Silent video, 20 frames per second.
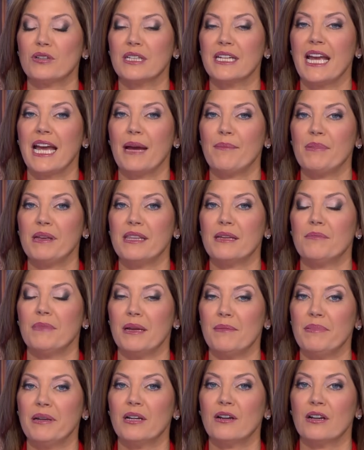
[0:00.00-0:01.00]
really happy that
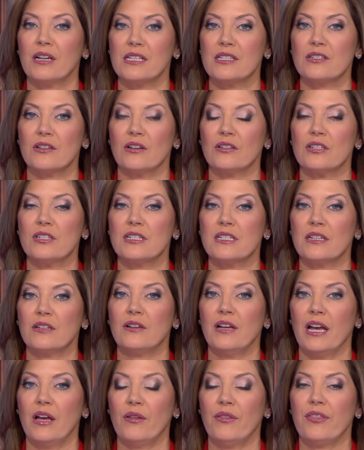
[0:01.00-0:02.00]
my parents are
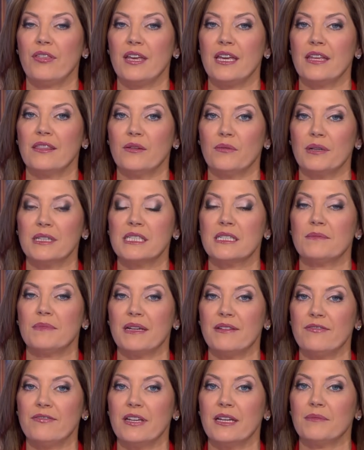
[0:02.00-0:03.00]
still healthy and the rest of
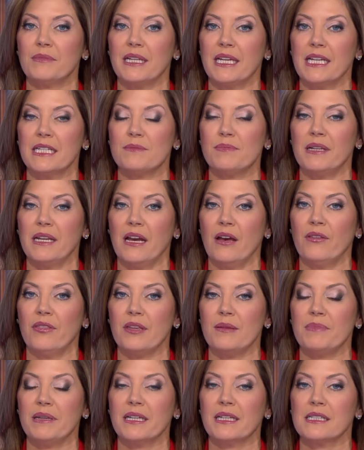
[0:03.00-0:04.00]
my family has been
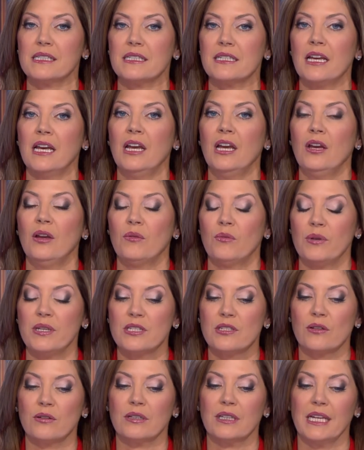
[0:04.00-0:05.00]
healthy, because we
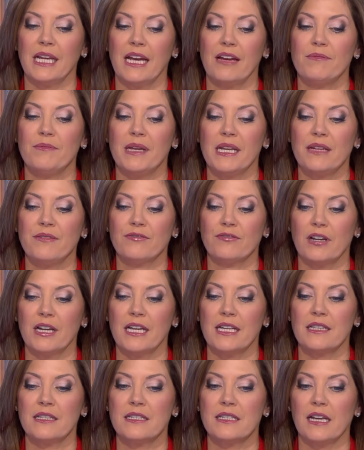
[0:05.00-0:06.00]
certainly have many
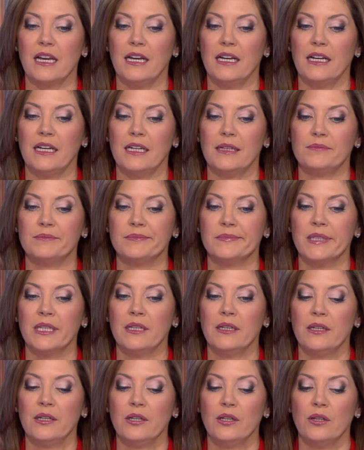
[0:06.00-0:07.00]
friends
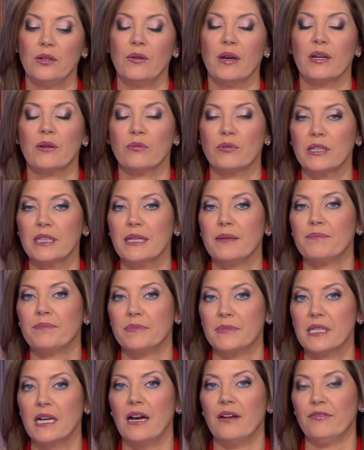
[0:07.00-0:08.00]
who had a really
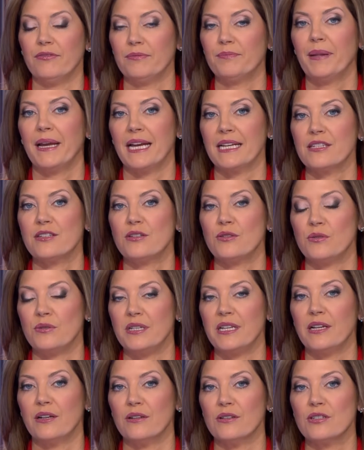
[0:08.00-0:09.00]
tough past 2
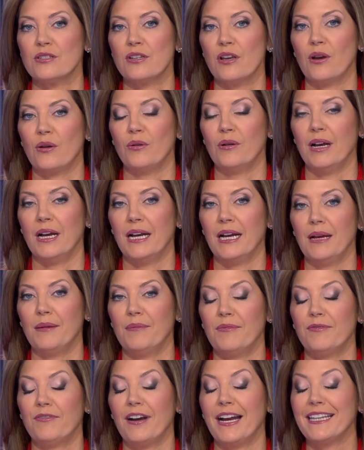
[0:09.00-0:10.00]
years. So
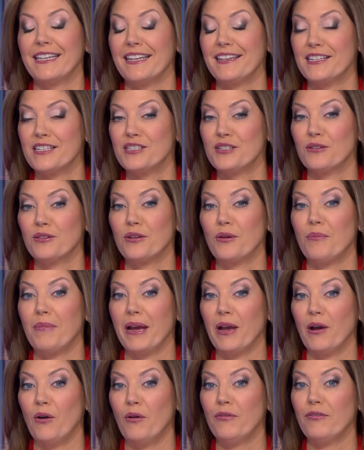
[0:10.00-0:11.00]
finally this year, though,
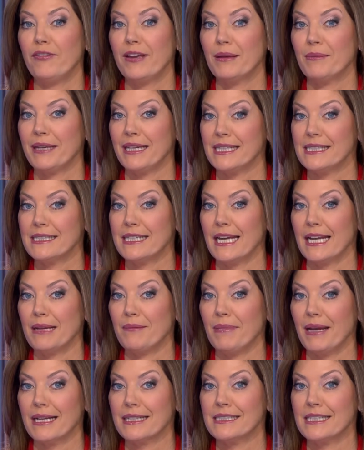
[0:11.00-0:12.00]
my whole family is
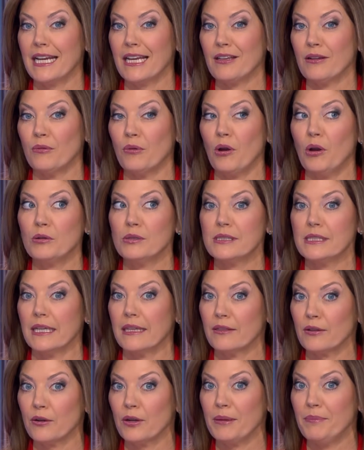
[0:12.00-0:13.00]
getting back together. We're hosting
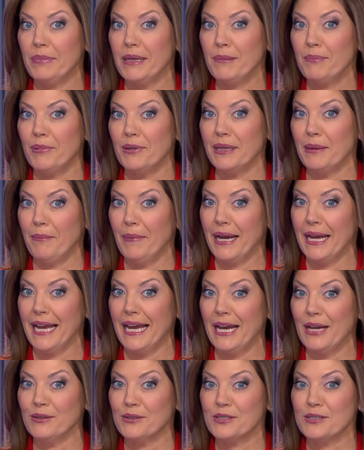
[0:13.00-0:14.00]
30 people at my
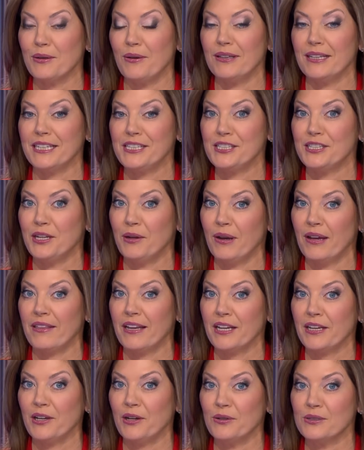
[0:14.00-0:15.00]
house, so I'll let you know how
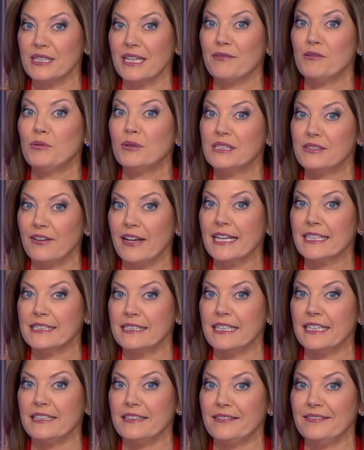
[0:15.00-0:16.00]
that goes. Everyone's
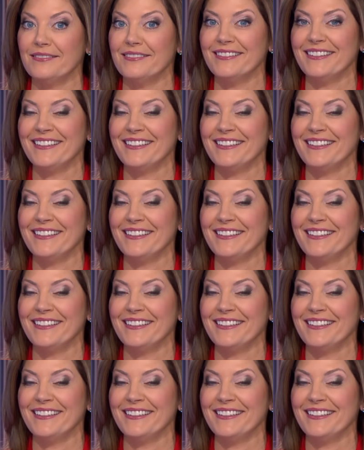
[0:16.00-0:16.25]
vaccinated.